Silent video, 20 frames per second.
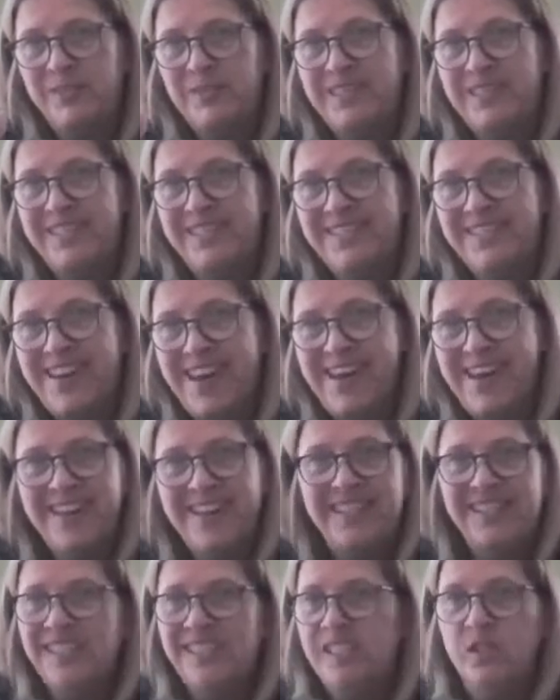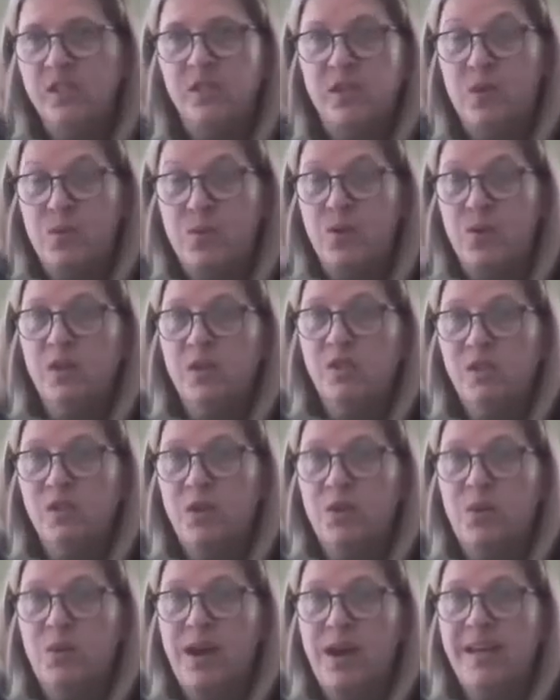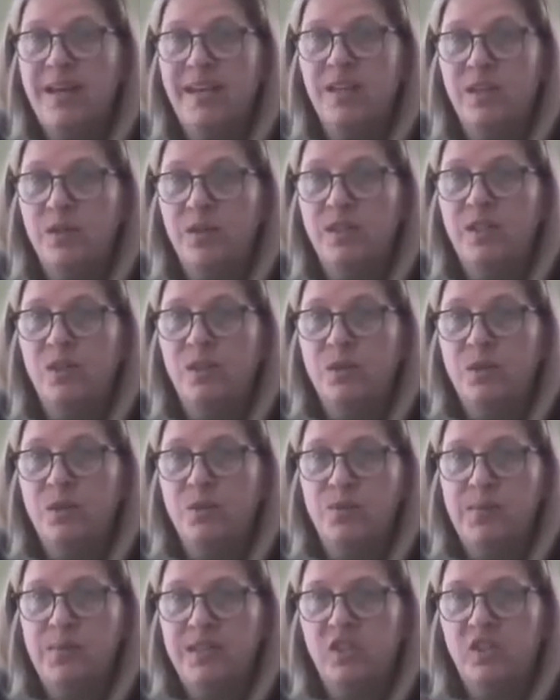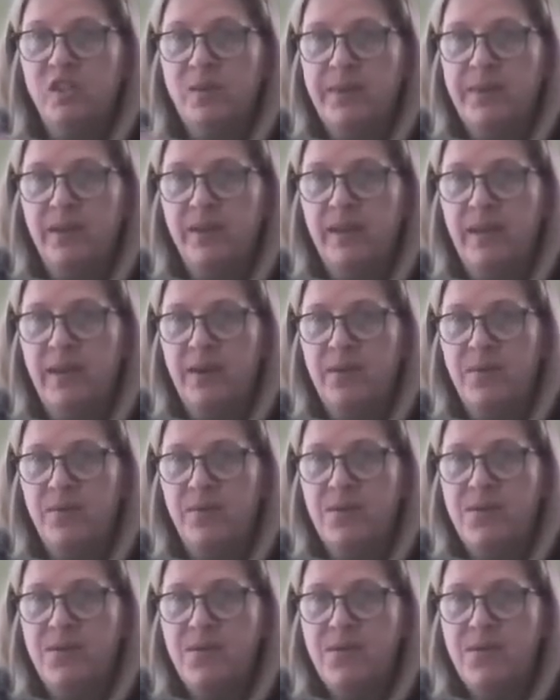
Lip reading: So I did that and it still didn't work. So I can only do it through my Gmail account.